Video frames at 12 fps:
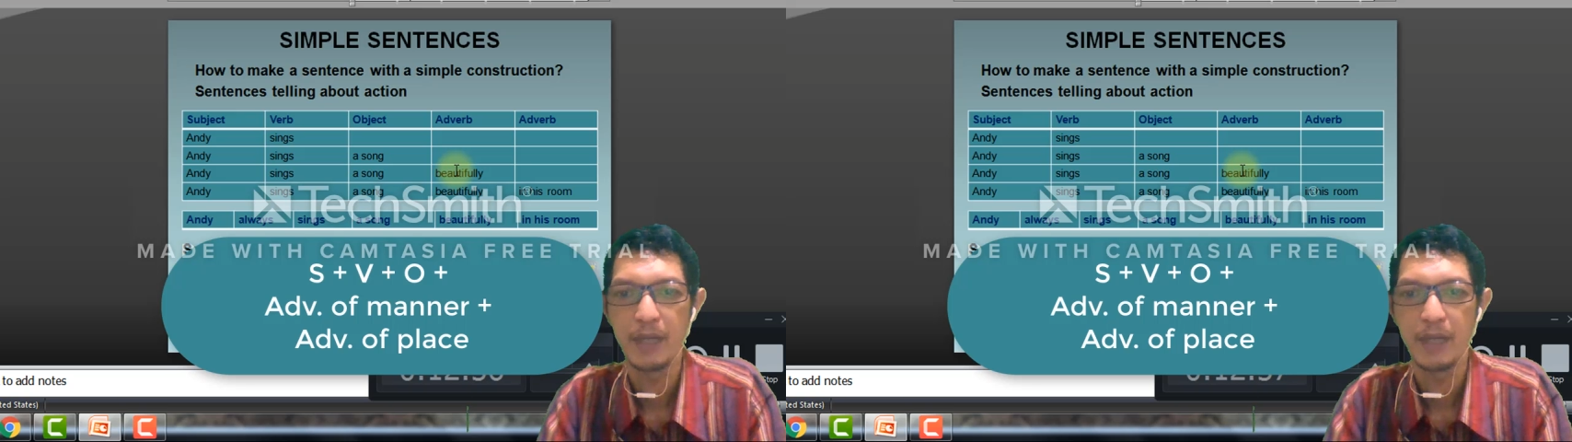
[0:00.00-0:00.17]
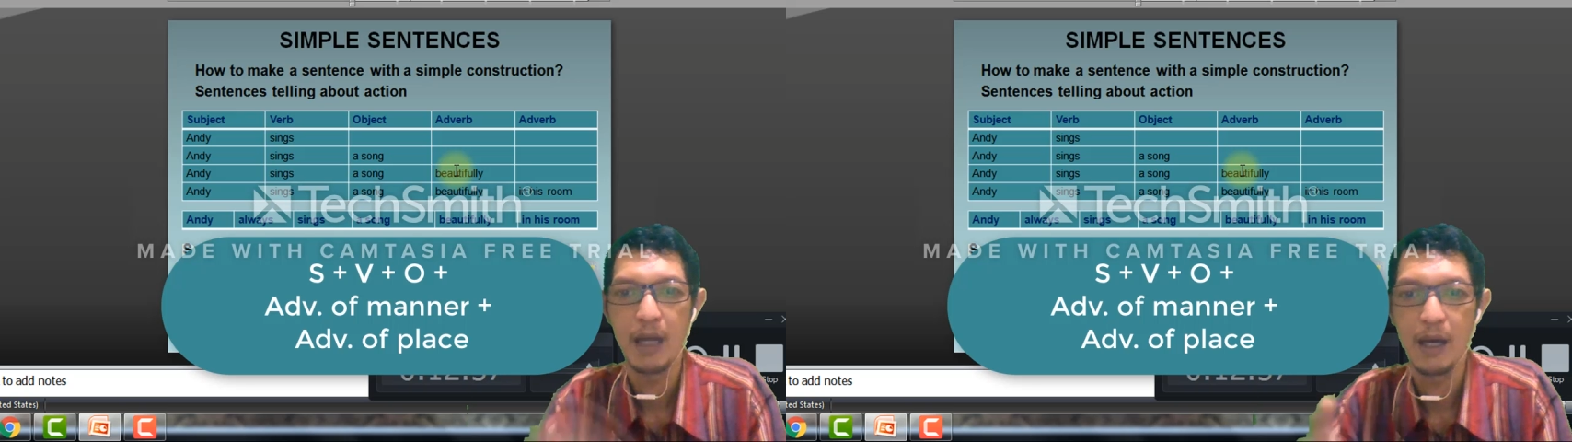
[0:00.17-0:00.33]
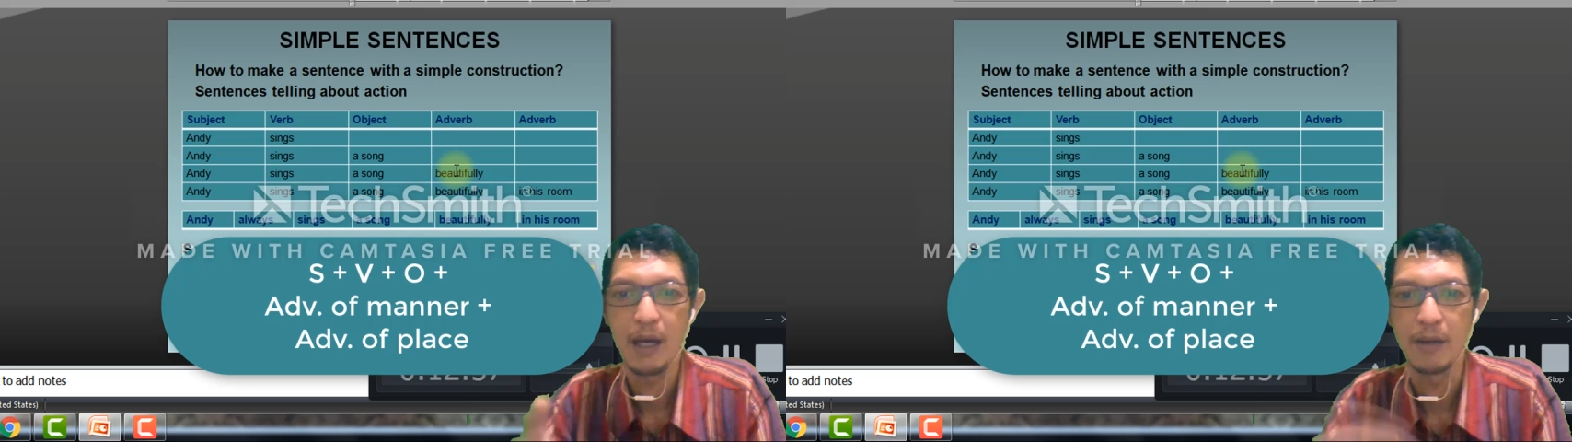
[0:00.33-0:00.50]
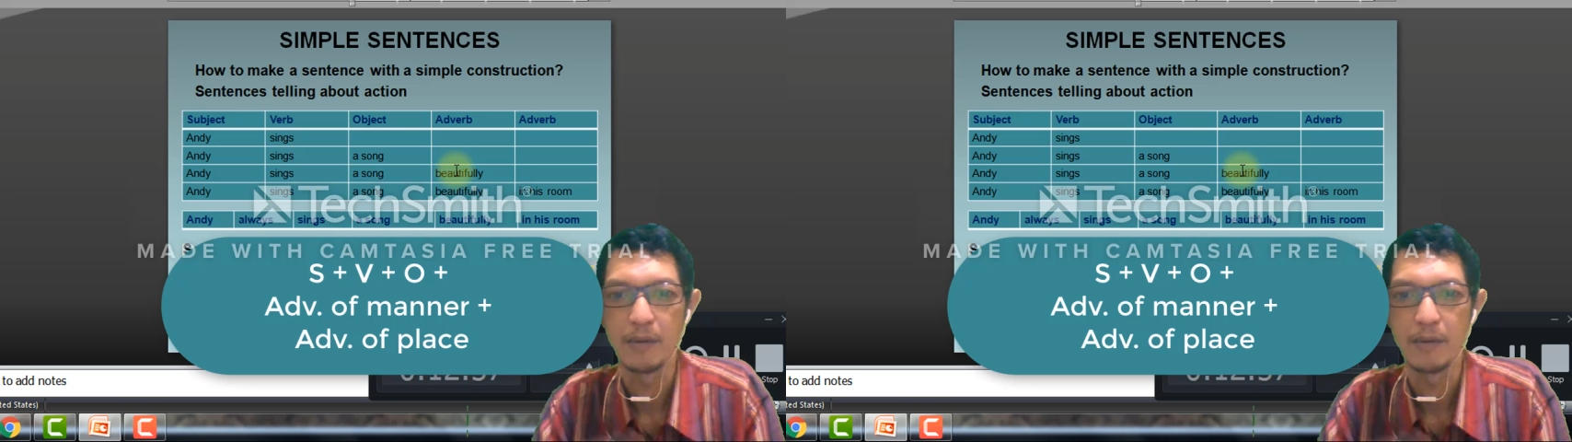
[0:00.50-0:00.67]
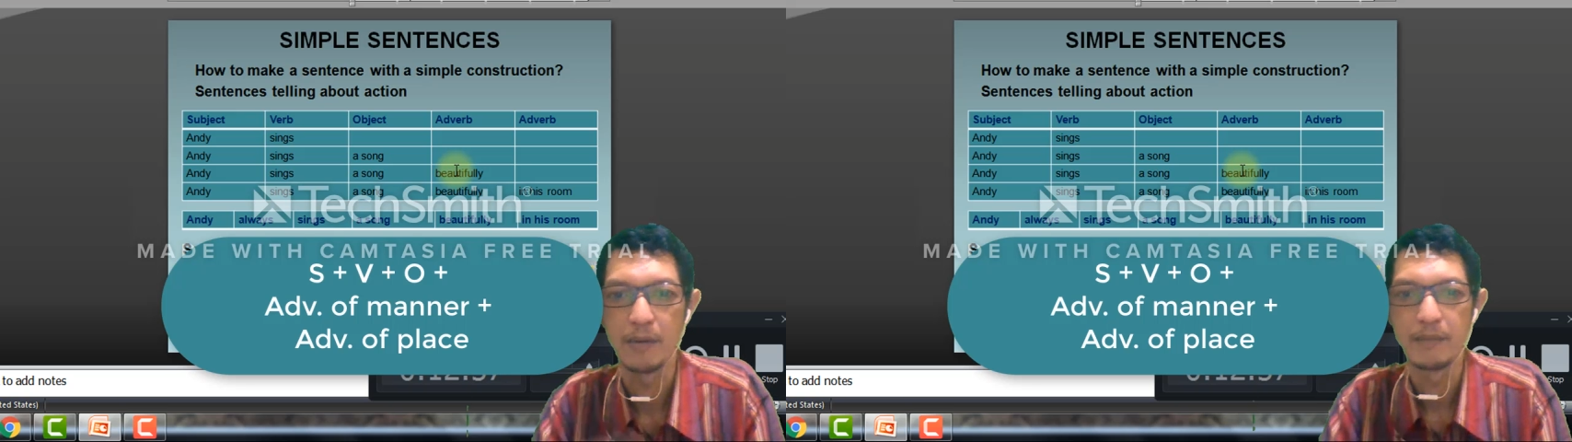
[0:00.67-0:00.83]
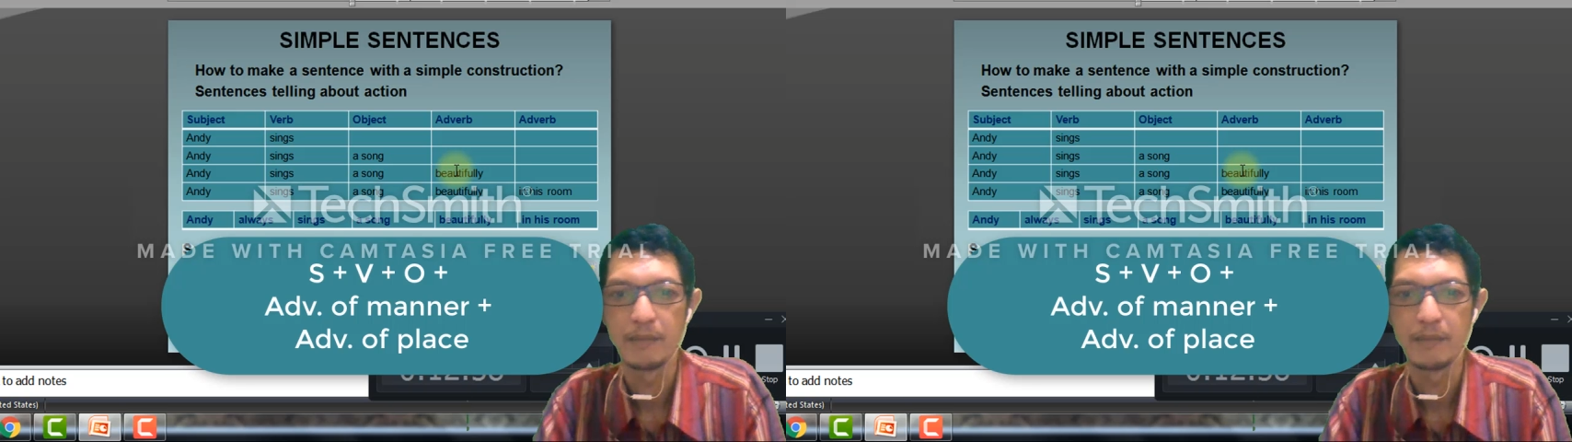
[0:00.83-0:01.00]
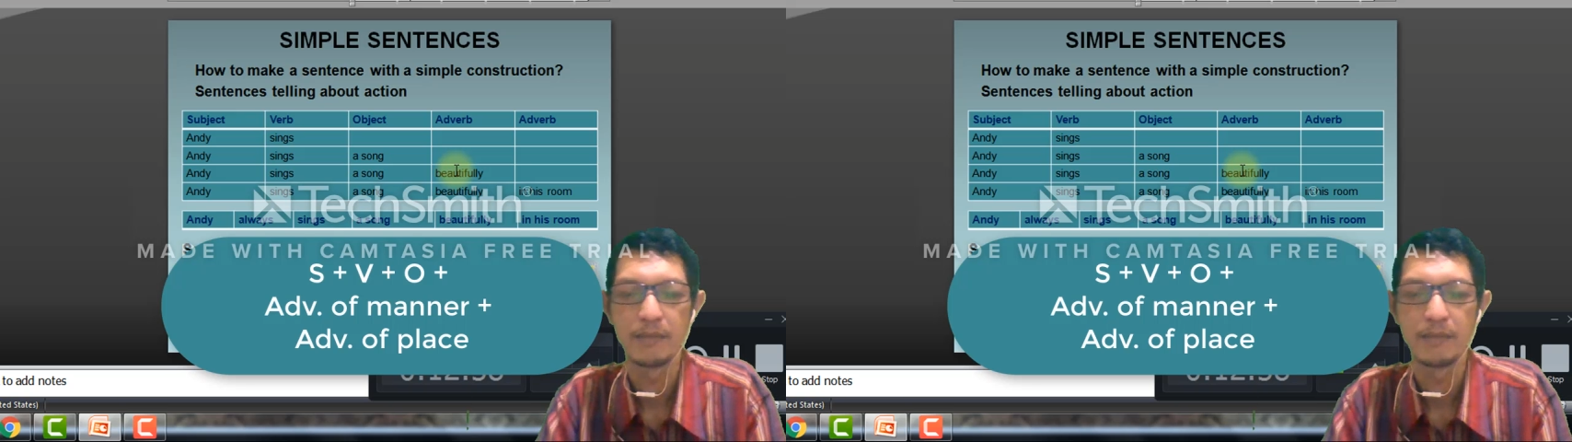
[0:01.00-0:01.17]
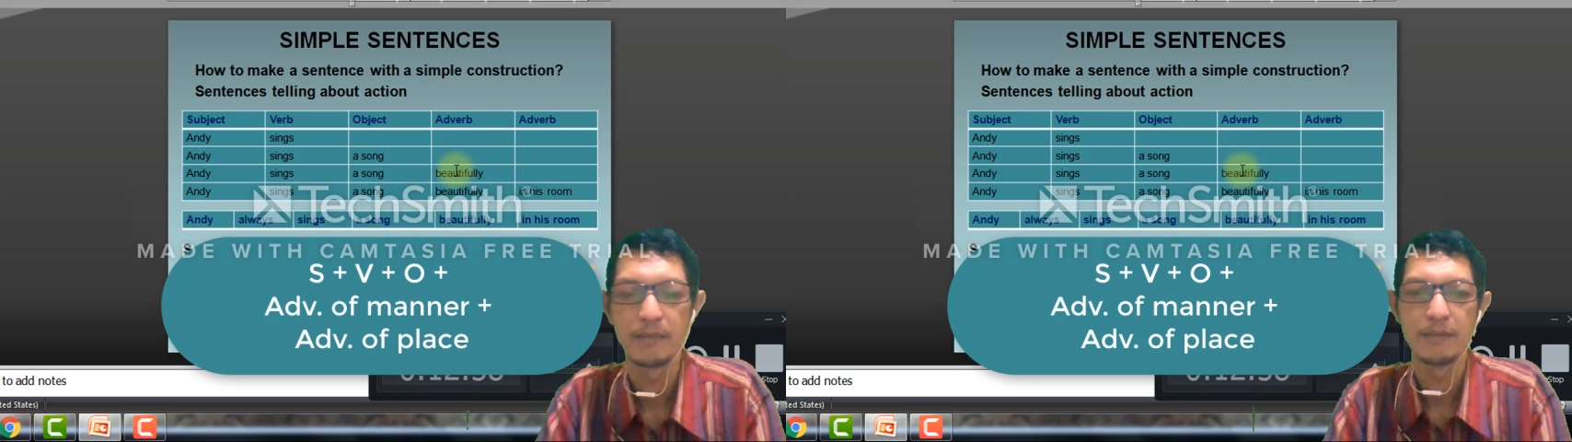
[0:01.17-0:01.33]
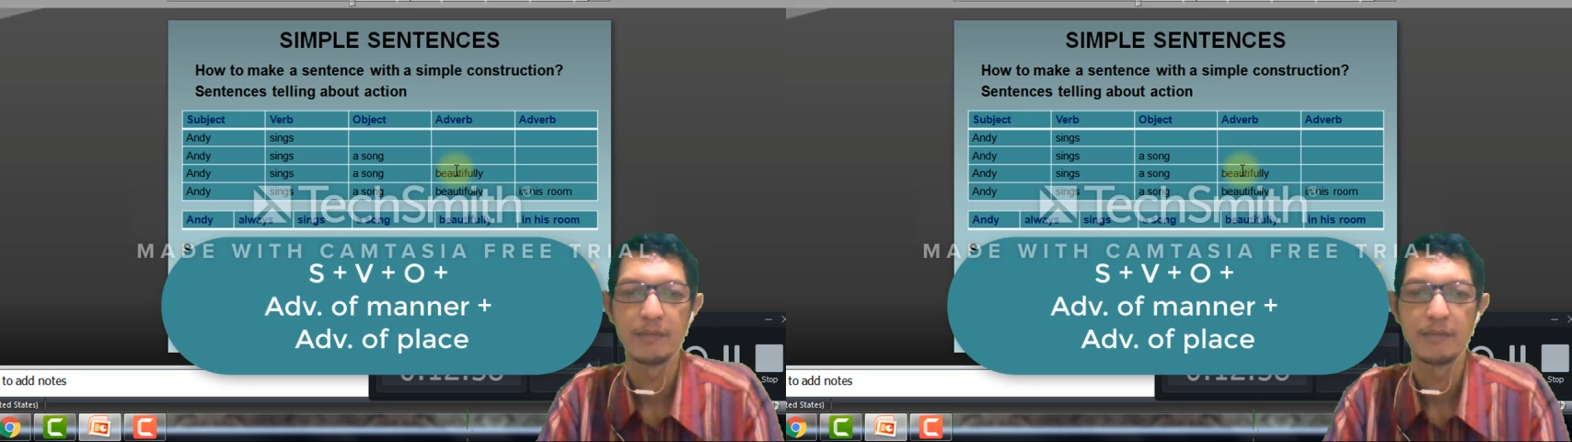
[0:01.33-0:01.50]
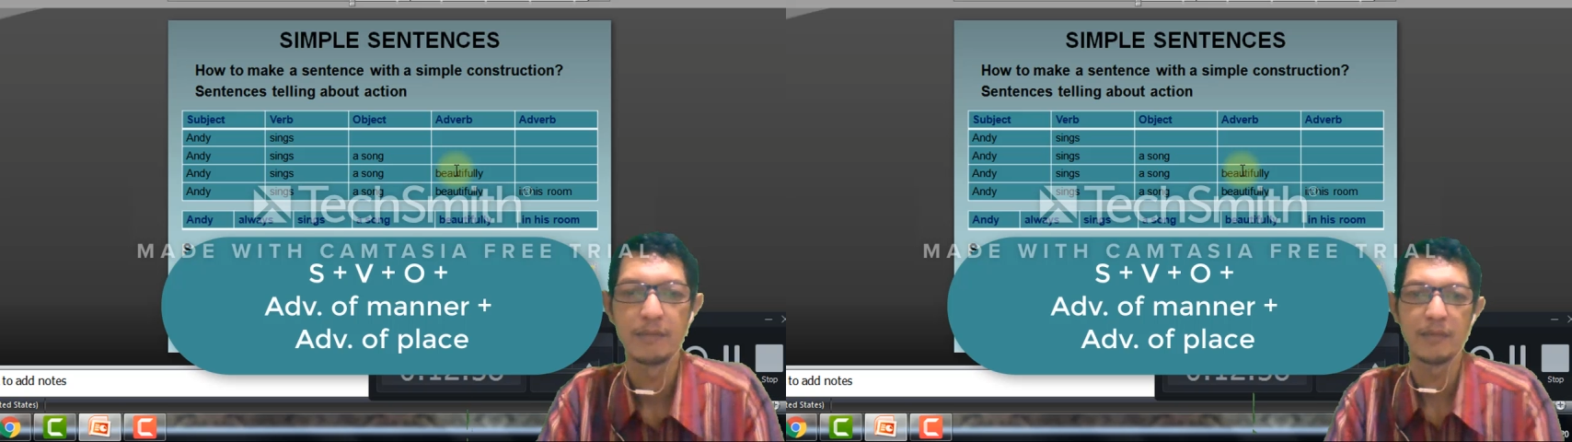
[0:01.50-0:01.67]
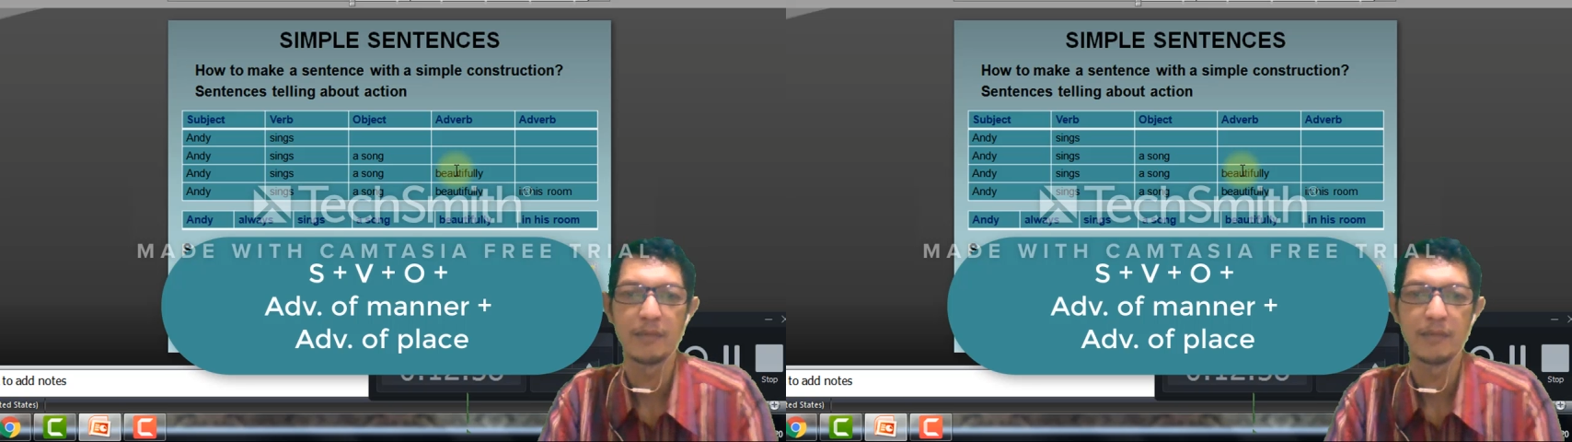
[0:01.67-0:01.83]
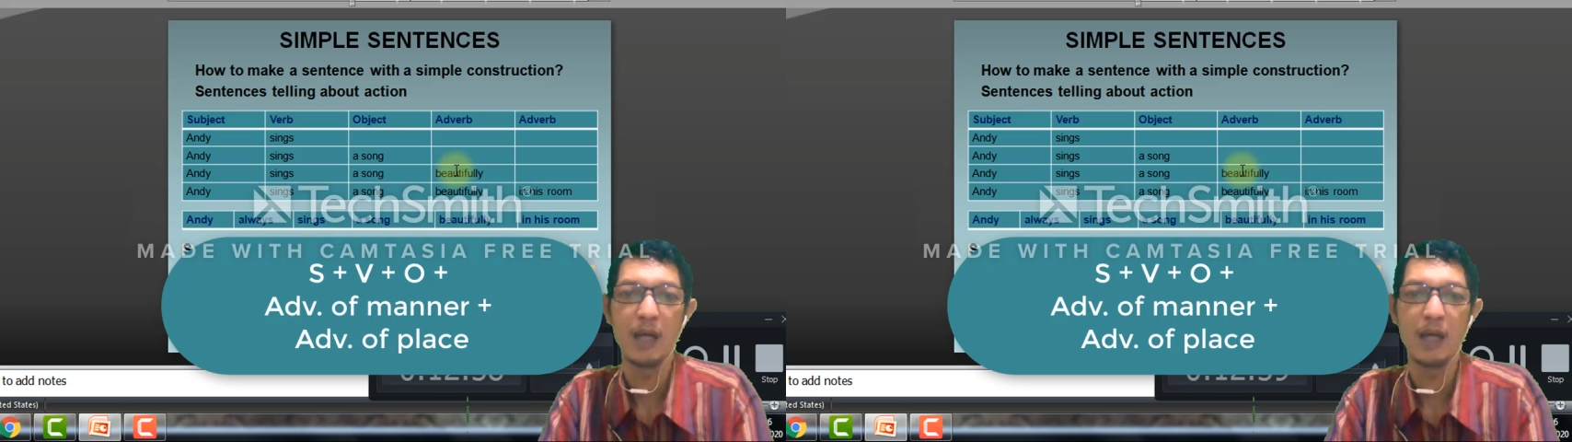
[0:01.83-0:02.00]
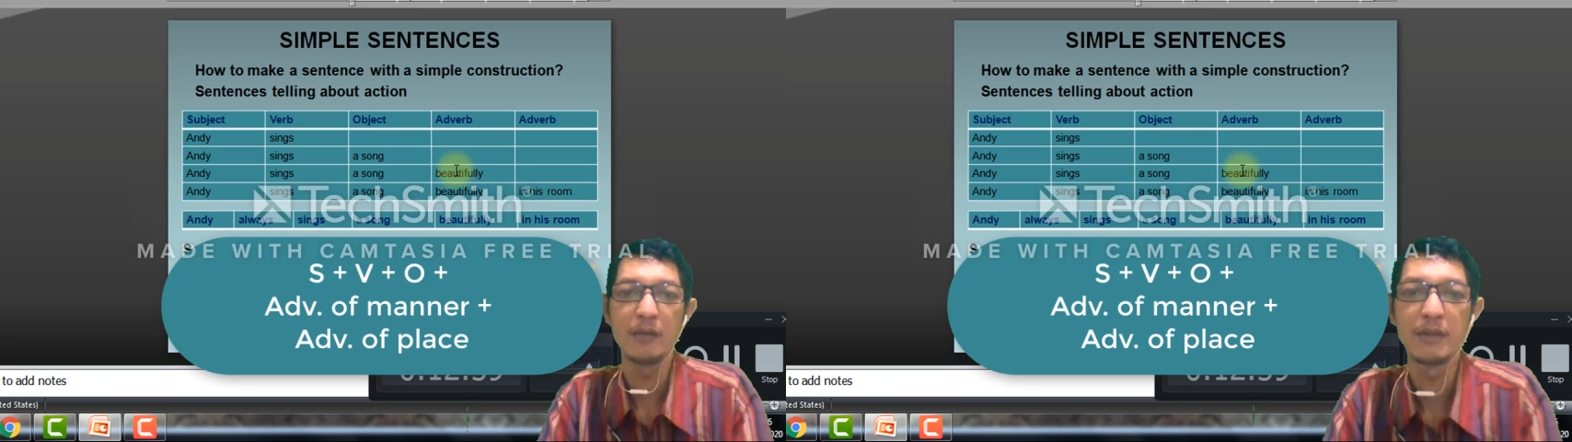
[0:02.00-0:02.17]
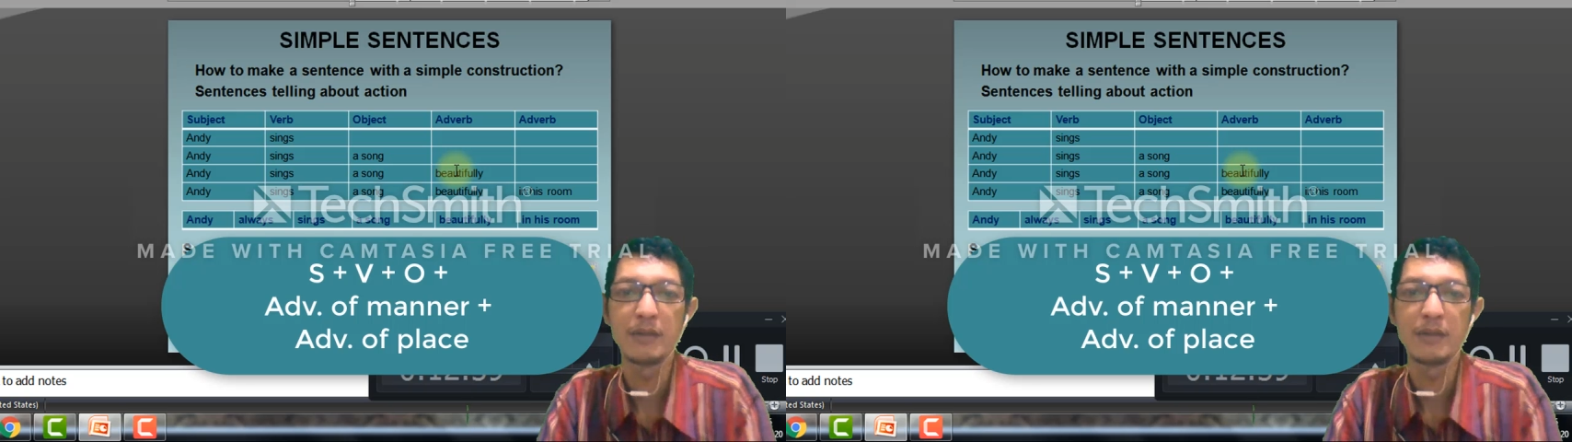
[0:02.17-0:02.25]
How? How